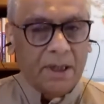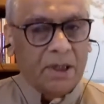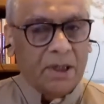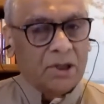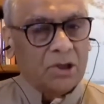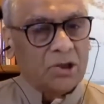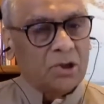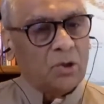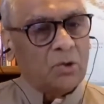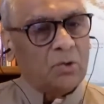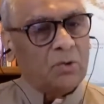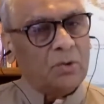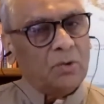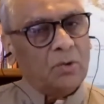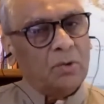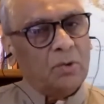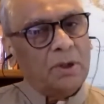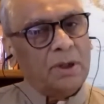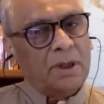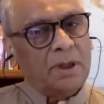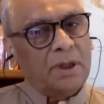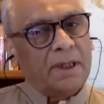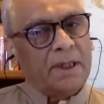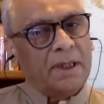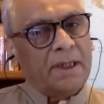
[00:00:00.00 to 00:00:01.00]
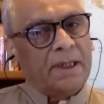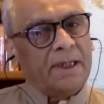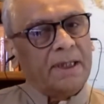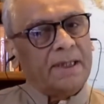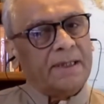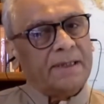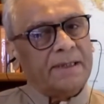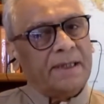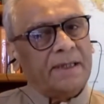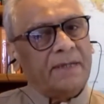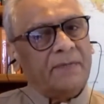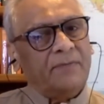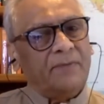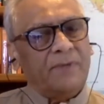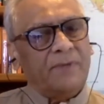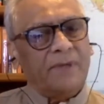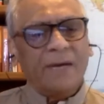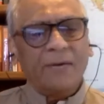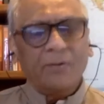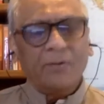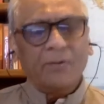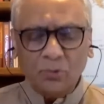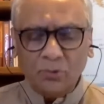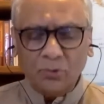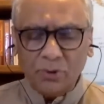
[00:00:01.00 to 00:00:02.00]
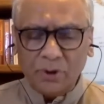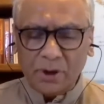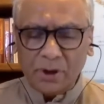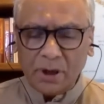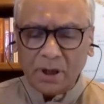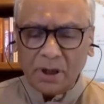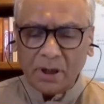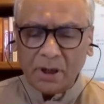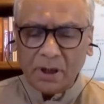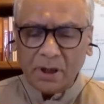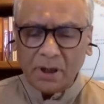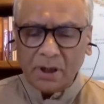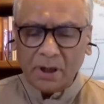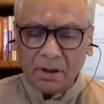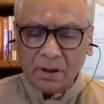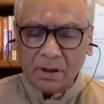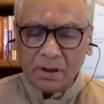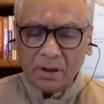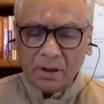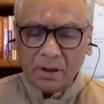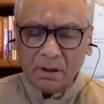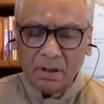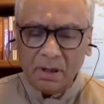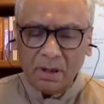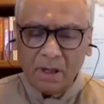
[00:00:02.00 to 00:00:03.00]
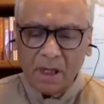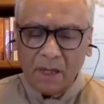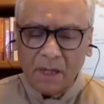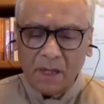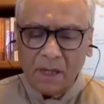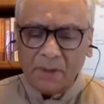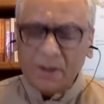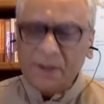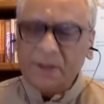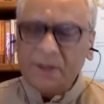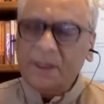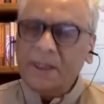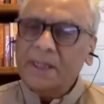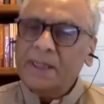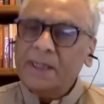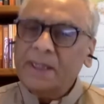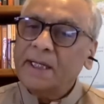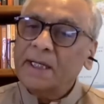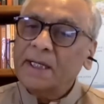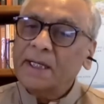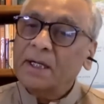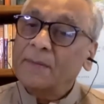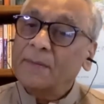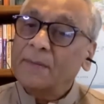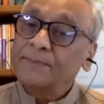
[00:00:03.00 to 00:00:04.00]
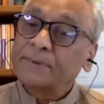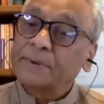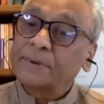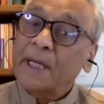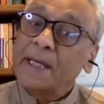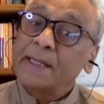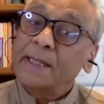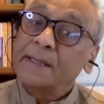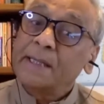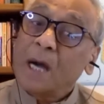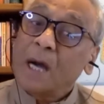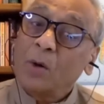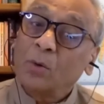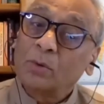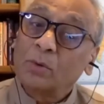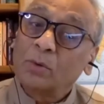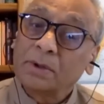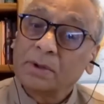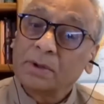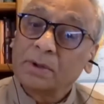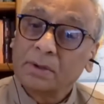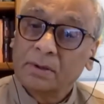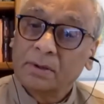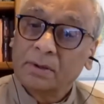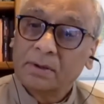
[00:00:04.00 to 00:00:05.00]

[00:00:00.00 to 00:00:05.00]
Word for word: So he said we have to turn our thinking upside down.